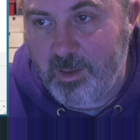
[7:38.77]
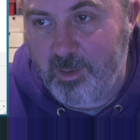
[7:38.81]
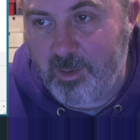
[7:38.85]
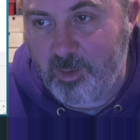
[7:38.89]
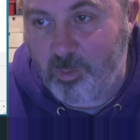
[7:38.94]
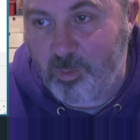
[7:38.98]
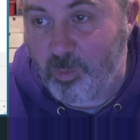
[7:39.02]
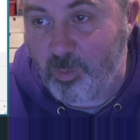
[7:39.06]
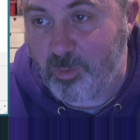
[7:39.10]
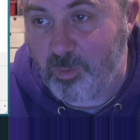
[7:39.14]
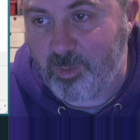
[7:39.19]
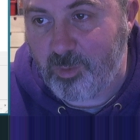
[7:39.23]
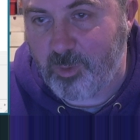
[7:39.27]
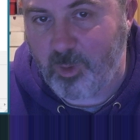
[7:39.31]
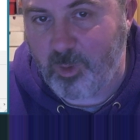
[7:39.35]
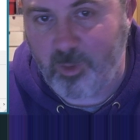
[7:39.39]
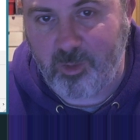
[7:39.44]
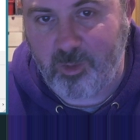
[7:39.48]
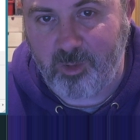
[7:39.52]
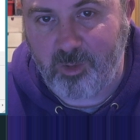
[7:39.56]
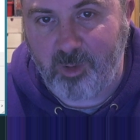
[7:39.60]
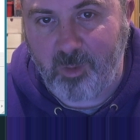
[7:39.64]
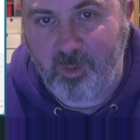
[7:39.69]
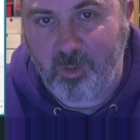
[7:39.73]
This one's
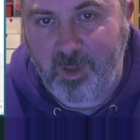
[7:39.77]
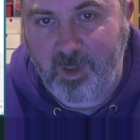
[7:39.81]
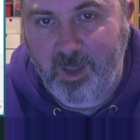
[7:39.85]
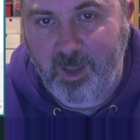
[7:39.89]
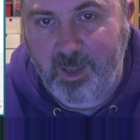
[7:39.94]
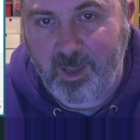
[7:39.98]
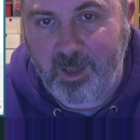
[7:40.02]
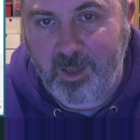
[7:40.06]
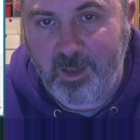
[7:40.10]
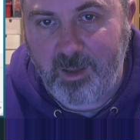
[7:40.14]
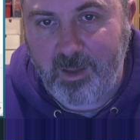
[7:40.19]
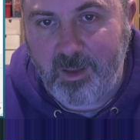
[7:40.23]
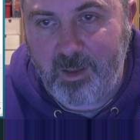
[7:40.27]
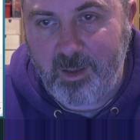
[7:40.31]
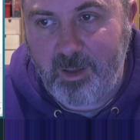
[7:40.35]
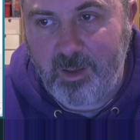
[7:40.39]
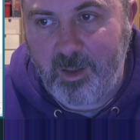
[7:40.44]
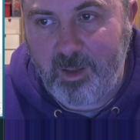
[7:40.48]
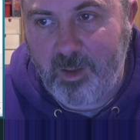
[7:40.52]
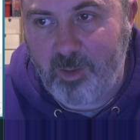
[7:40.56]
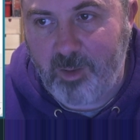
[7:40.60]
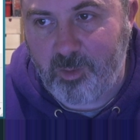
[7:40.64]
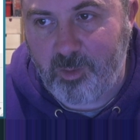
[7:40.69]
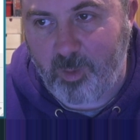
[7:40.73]
32k,
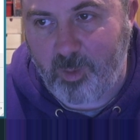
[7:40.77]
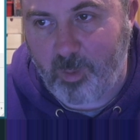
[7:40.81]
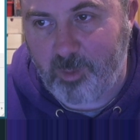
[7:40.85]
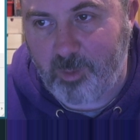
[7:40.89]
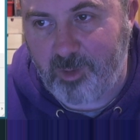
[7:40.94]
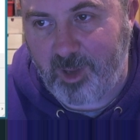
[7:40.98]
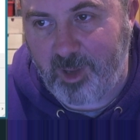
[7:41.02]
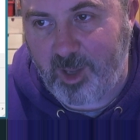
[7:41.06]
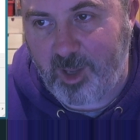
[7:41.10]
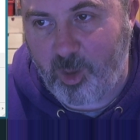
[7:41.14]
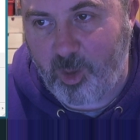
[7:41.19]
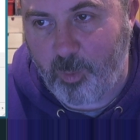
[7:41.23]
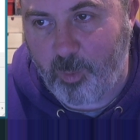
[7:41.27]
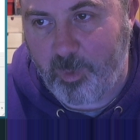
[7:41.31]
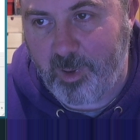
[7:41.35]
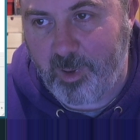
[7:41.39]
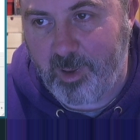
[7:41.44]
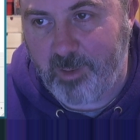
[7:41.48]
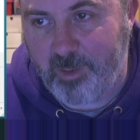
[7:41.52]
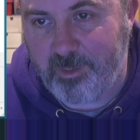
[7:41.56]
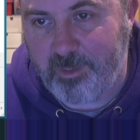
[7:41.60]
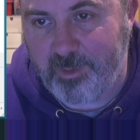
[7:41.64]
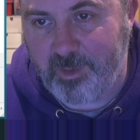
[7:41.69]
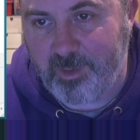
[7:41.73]
so it'll take up
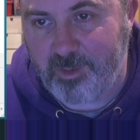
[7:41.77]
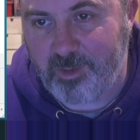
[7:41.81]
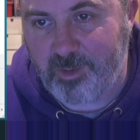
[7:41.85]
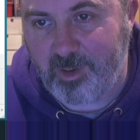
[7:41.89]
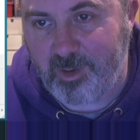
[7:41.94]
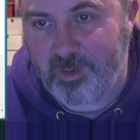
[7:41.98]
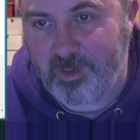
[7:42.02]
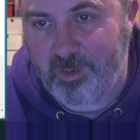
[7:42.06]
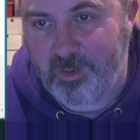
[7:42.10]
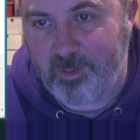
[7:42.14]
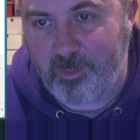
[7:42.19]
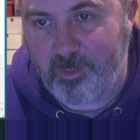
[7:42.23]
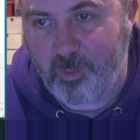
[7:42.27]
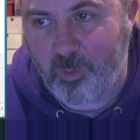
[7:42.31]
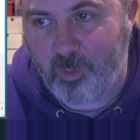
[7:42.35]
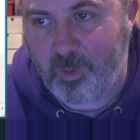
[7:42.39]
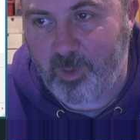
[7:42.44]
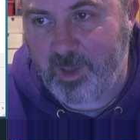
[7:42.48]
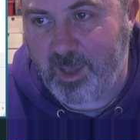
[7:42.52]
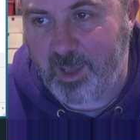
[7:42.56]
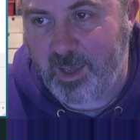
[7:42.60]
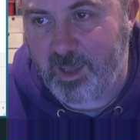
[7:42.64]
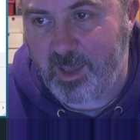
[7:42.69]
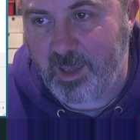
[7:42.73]
half of the
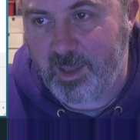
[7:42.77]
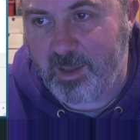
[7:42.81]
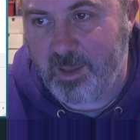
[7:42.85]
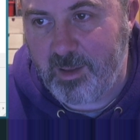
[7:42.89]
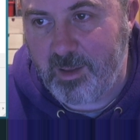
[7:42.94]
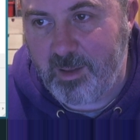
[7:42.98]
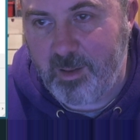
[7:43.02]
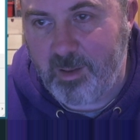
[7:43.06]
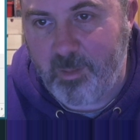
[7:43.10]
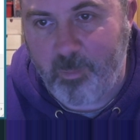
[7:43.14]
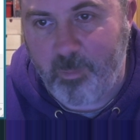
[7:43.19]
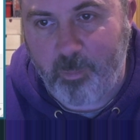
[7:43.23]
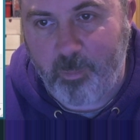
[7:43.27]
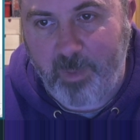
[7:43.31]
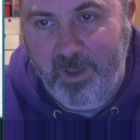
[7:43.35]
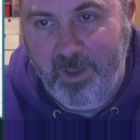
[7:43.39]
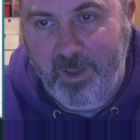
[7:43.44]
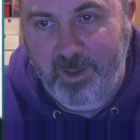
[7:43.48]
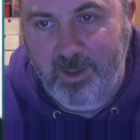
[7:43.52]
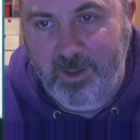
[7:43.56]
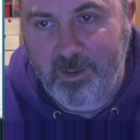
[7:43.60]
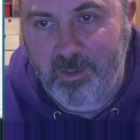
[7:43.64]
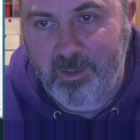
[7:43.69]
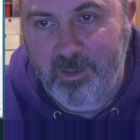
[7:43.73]
64k
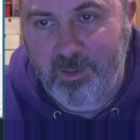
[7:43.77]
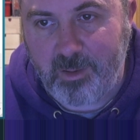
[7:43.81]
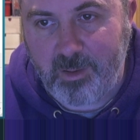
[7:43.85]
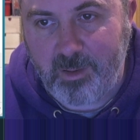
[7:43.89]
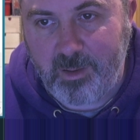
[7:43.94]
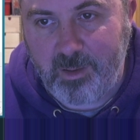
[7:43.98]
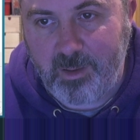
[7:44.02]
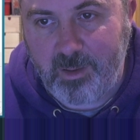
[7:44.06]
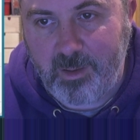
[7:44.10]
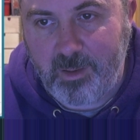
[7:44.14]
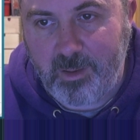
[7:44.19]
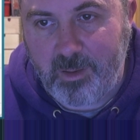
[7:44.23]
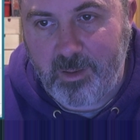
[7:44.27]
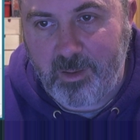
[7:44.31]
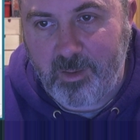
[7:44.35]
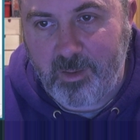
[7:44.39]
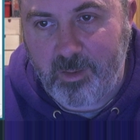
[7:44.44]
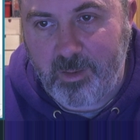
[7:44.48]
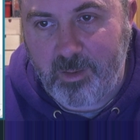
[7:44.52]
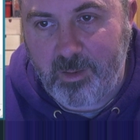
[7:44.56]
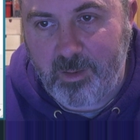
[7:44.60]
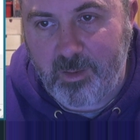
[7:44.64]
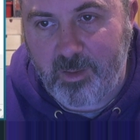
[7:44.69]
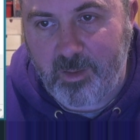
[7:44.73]
bank
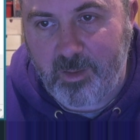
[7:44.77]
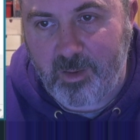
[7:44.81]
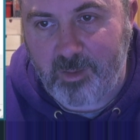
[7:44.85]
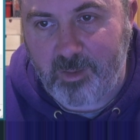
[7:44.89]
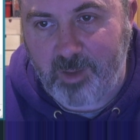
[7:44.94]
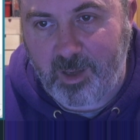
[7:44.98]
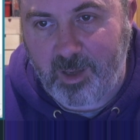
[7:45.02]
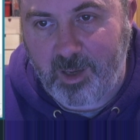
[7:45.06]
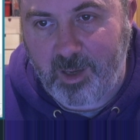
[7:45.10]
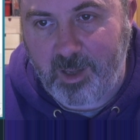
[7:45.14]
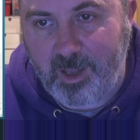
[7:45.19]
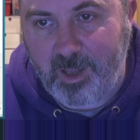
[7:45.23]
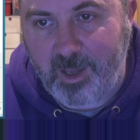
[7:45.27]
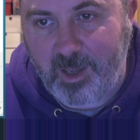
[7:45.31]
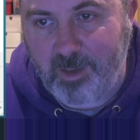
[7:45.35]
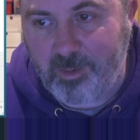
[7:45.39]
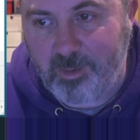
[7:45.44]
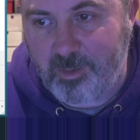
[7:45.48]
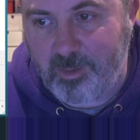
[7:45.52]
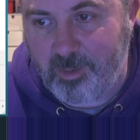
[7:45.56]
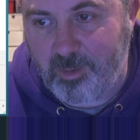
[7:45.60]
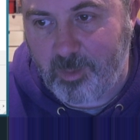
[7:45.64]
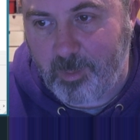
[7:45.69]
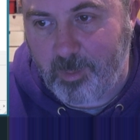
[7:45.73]
that's
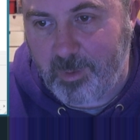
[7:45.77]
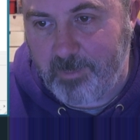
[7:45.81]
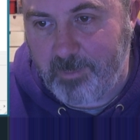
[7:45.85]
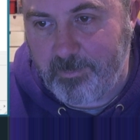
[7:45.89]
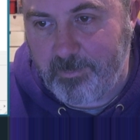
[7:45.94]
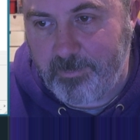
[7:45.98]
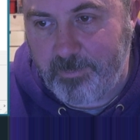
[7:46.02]
allocated to it.